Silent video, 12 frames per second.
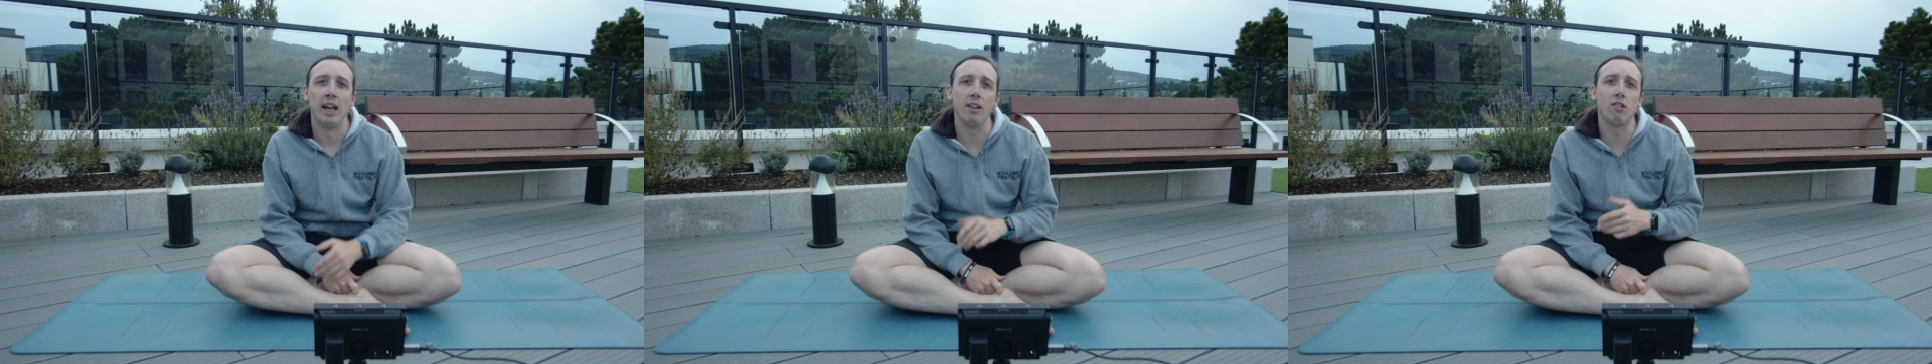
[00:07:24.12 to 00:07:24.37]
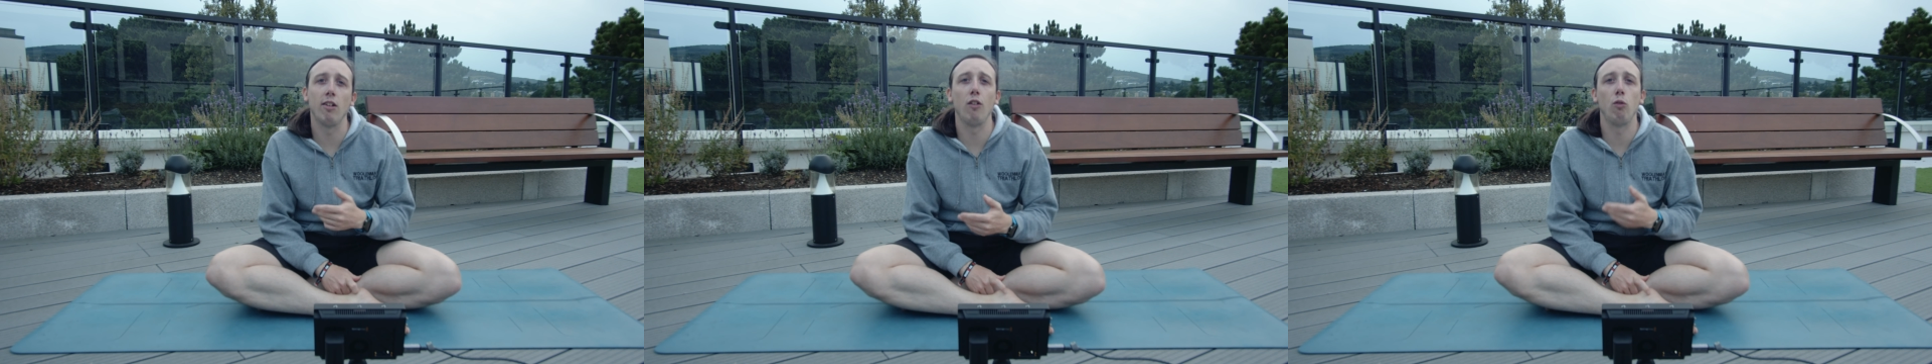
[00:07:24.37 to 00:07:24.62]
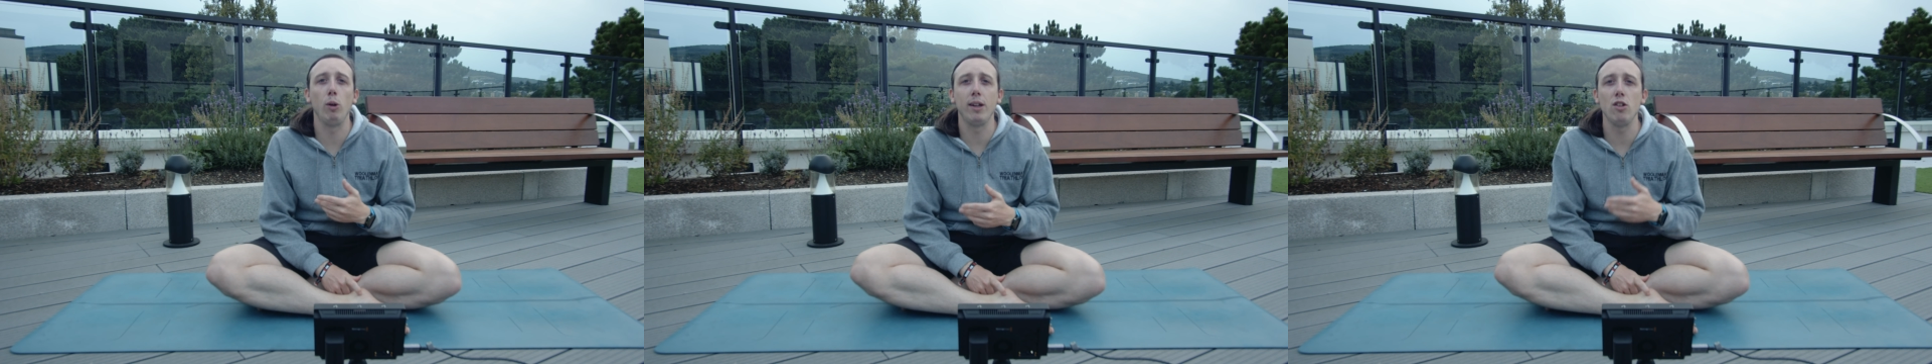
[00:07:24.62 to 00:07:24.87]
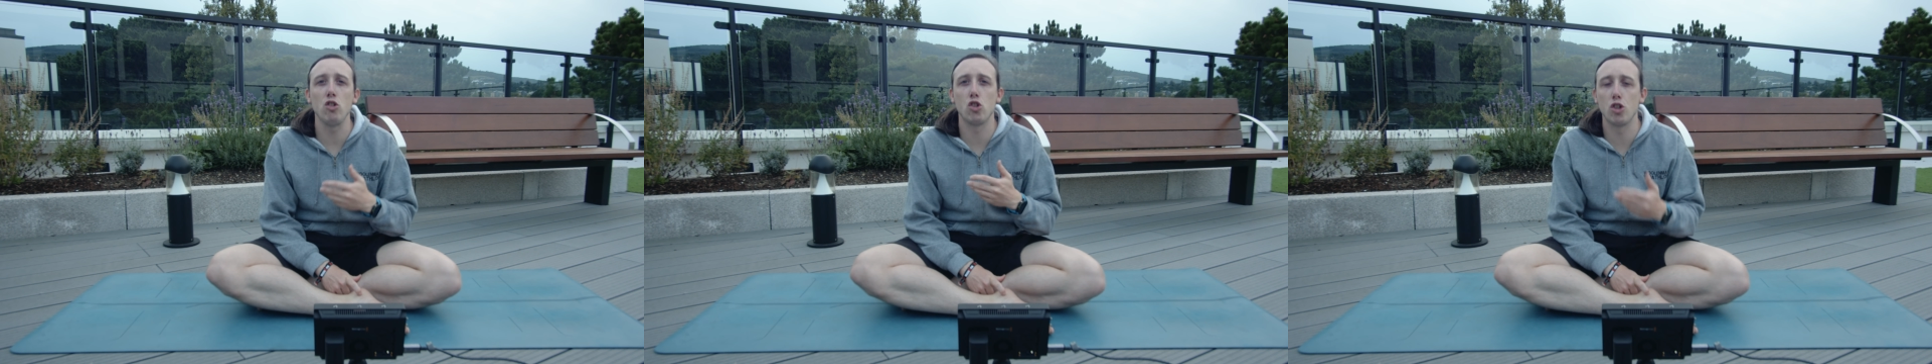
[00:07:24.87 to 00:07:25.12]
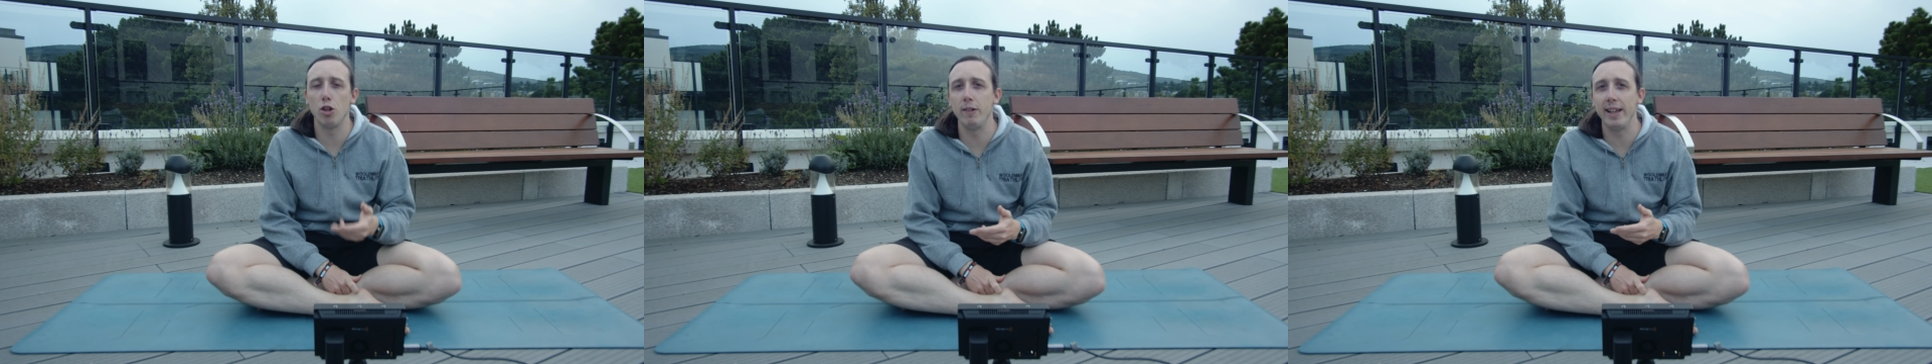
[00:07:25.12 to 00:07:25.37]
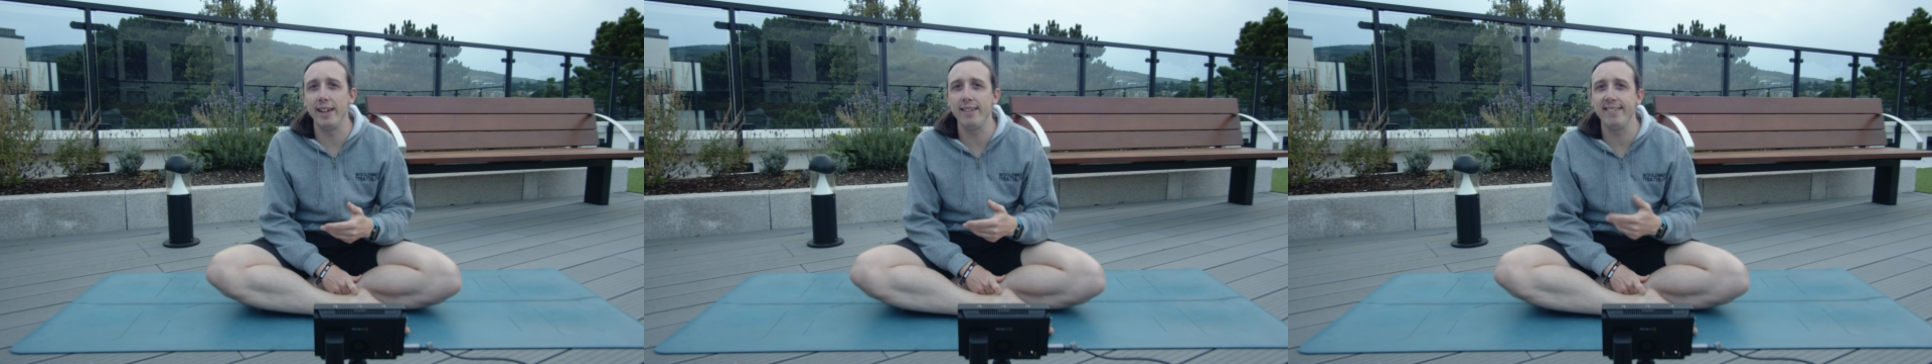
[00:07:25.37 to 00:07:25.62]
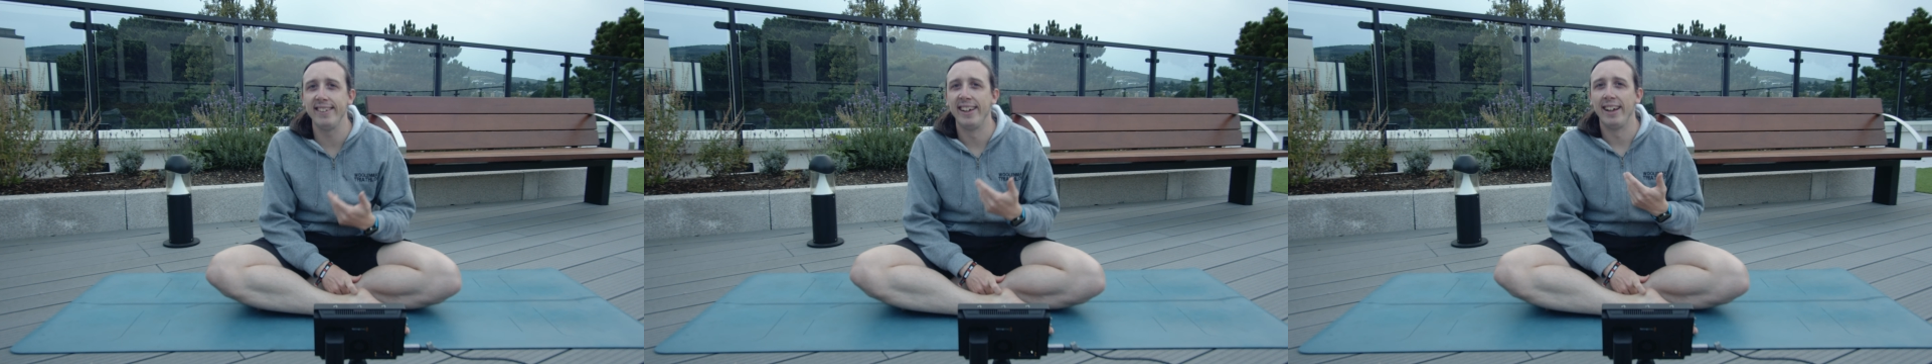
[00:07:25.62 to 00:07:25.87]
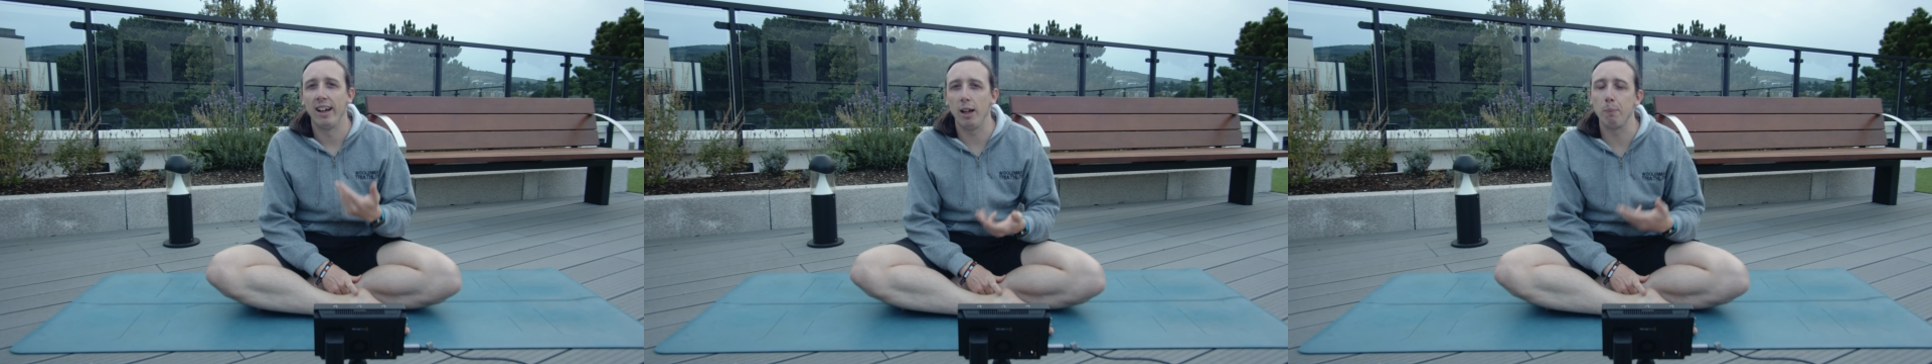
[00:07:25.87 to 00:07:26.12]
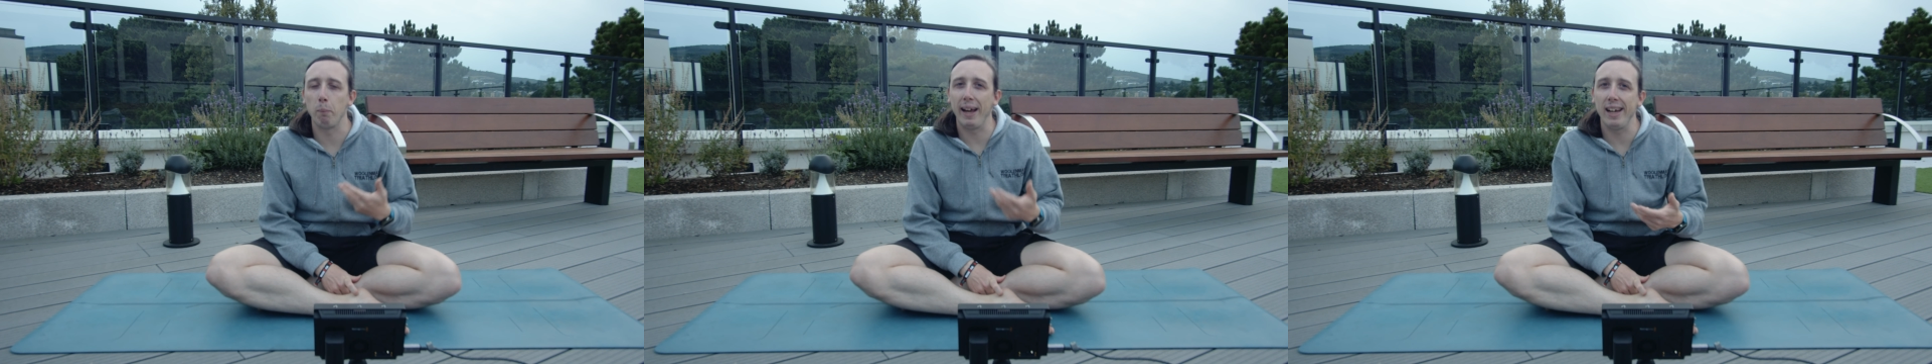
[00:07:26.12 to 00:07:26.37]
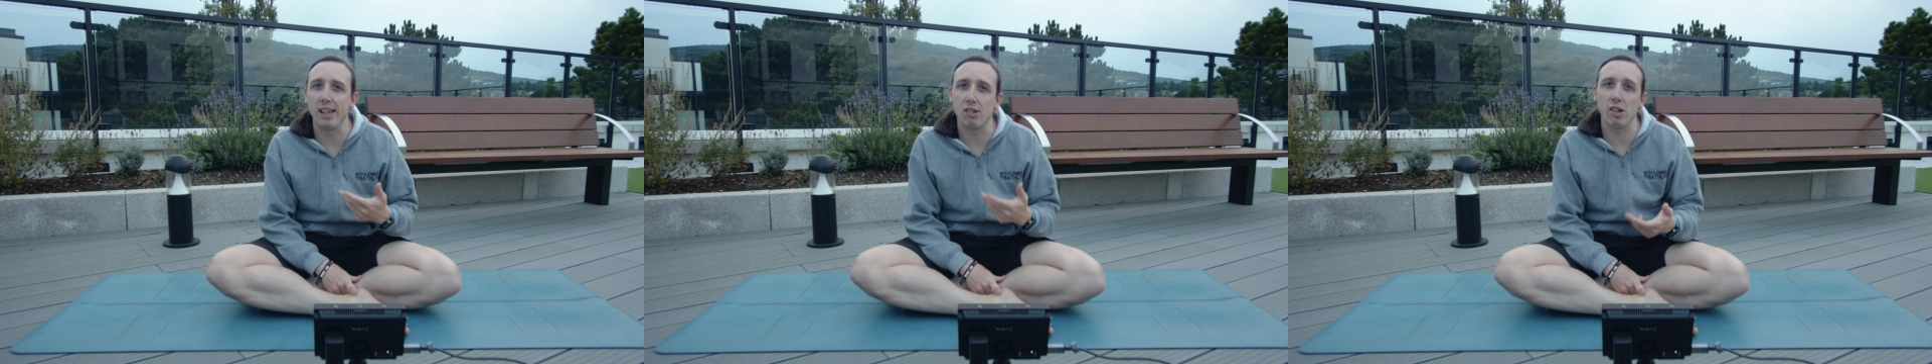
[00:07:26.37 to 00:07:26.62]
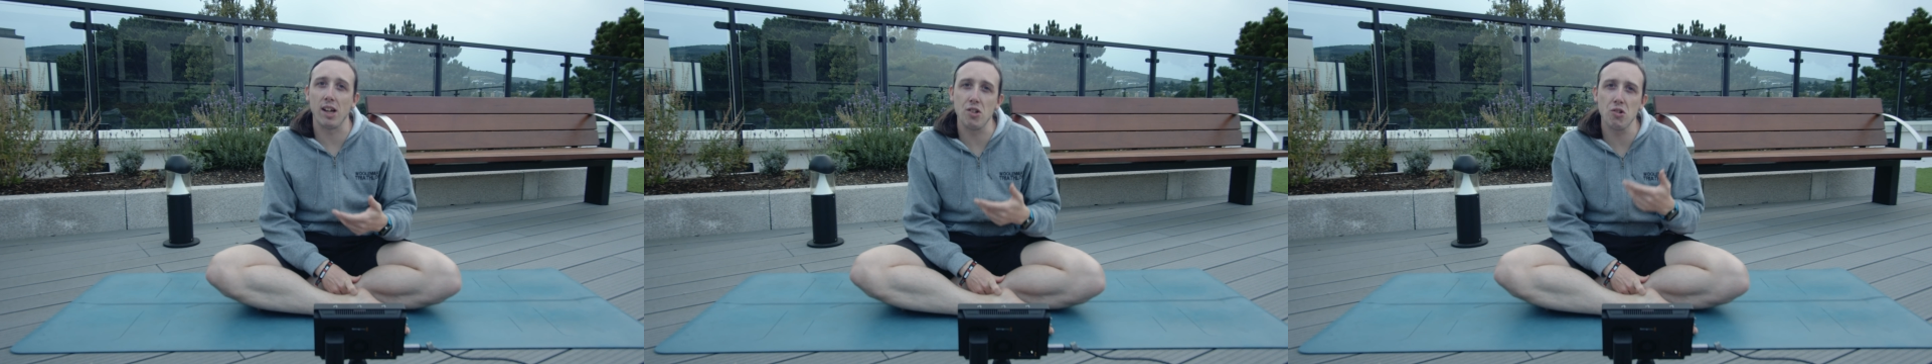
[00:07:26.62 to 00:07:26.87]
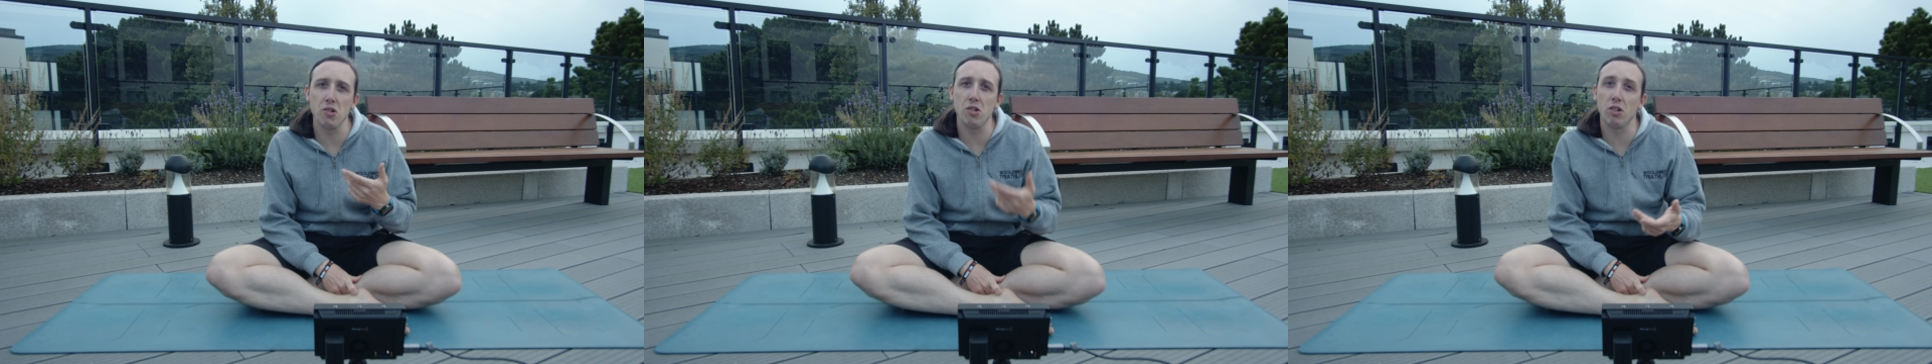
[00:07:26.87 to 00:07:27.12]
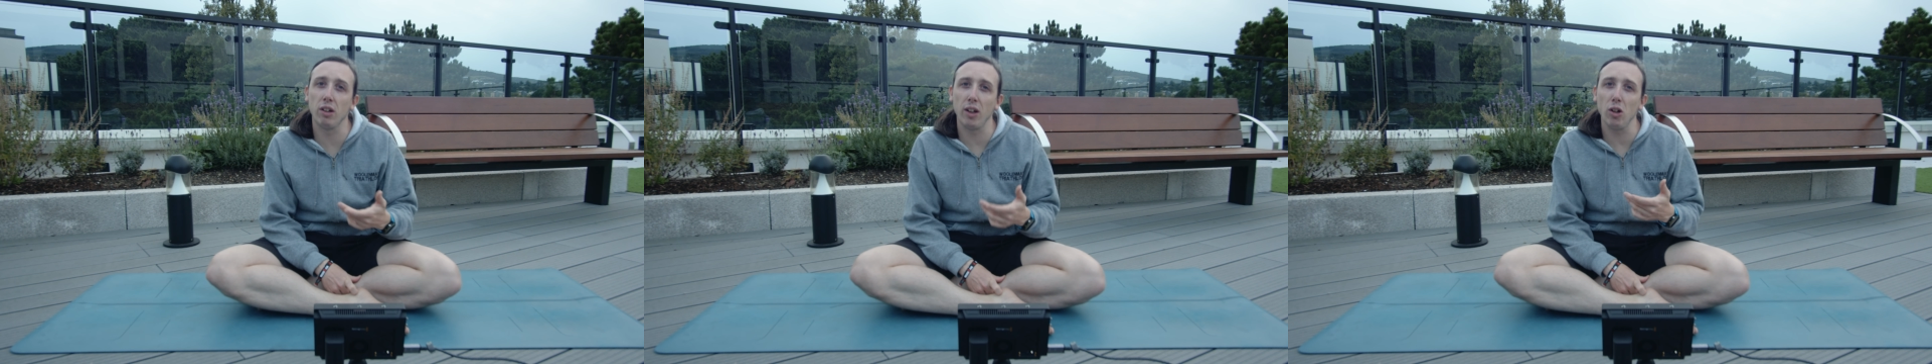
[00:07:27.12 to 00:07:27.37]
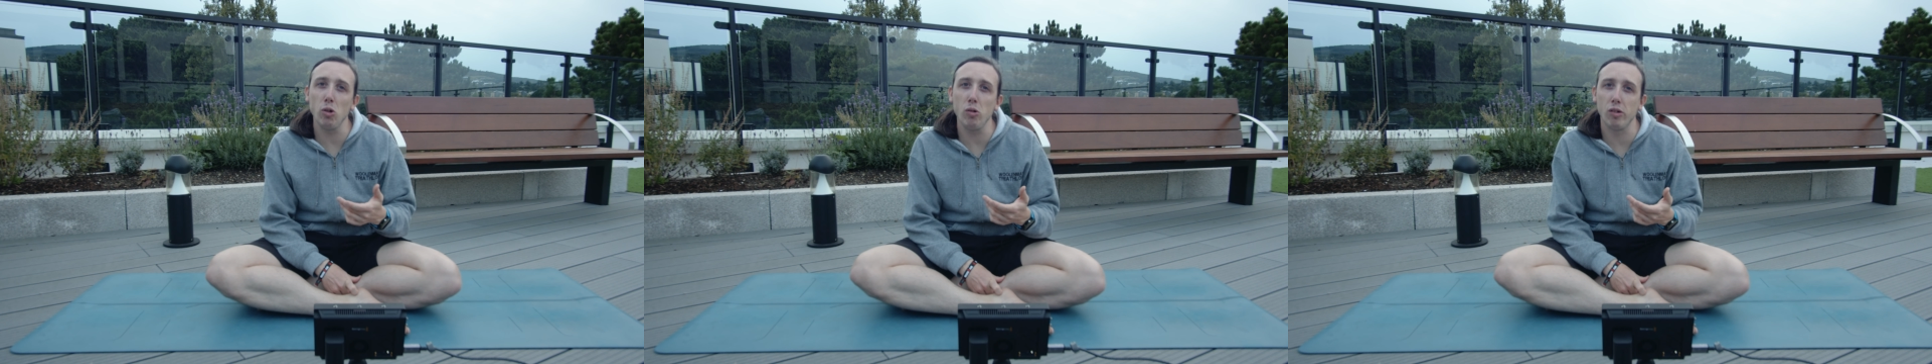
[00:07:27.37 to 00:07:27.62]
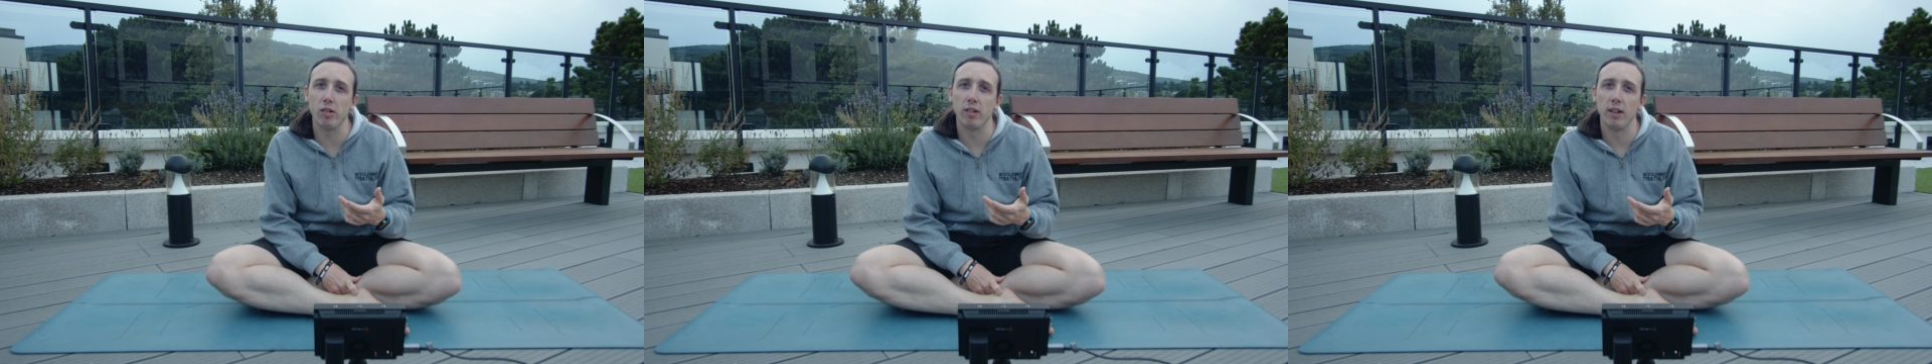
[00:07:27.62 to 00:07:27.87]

And so if we can tune in and pay attention to those,